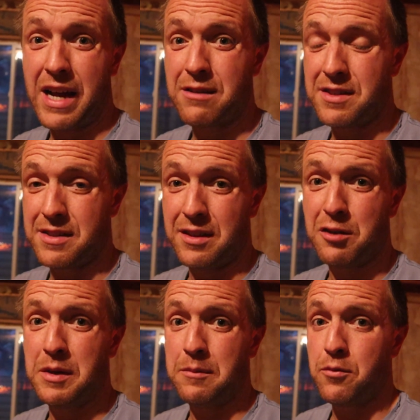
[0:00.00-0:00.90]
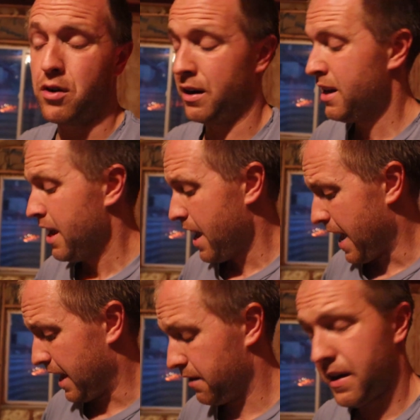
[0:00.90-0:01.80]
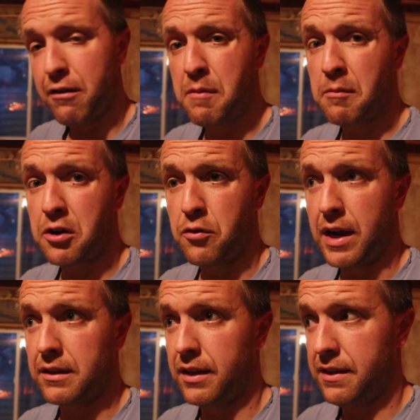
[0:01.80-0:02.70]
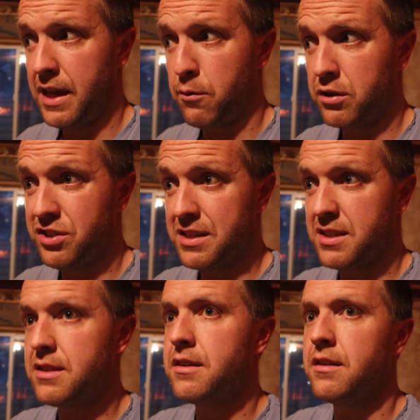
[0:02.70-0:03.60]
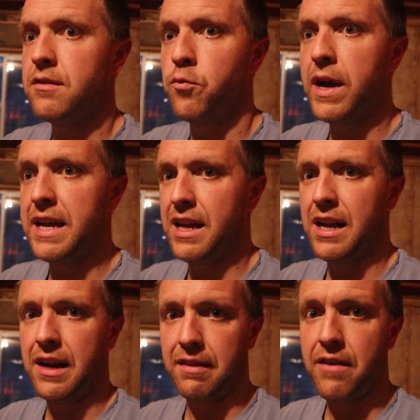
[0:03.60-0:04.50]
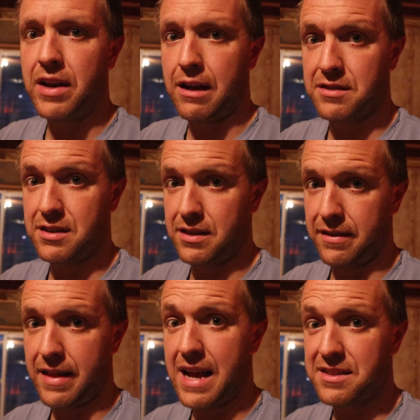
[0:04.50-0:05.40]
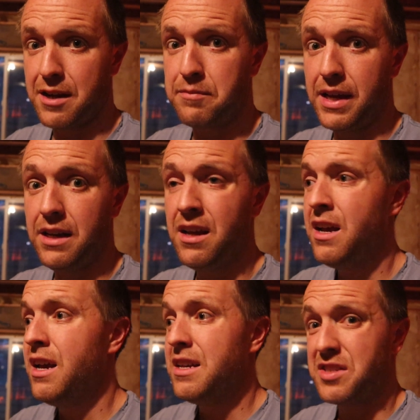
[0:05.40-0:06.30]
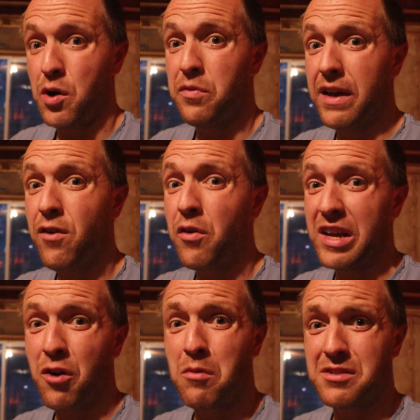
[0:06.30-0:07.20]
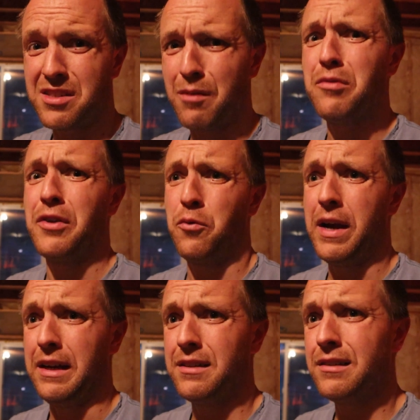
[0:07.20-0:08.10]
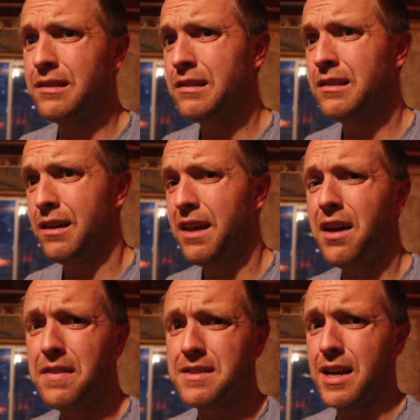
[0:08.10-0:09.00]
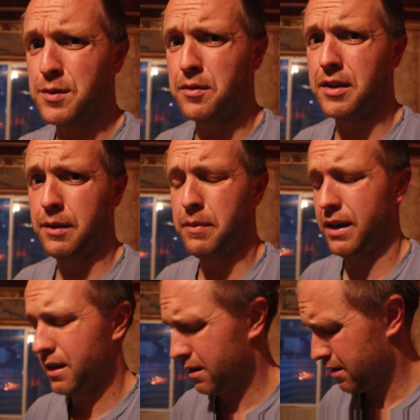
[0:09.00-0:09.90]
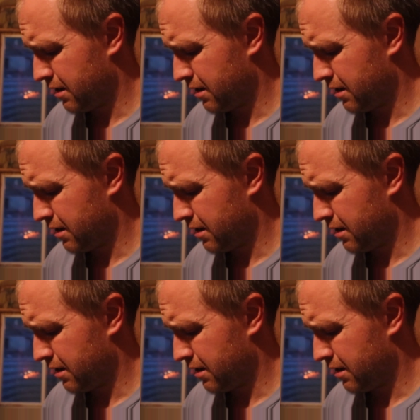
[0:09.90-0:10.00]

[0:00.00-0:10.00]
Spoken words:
ounces, a little bit more. And if I remember correctly, they were just weighing in at 11 ounces in the last update. So they've already almost doubled their weight. I thought these guys were looking big.